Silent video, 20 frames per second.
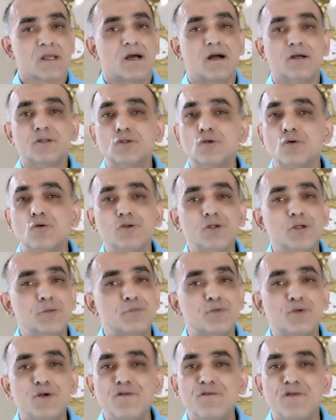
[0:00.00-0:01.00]
I told you
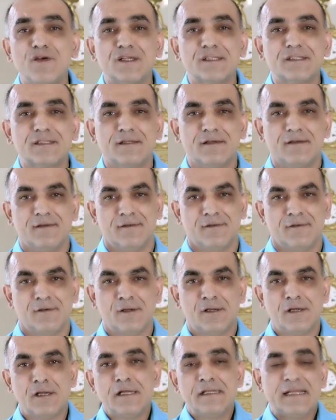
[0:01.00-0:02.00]
previously
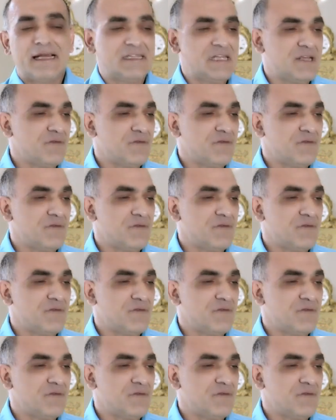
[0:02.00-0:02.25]
that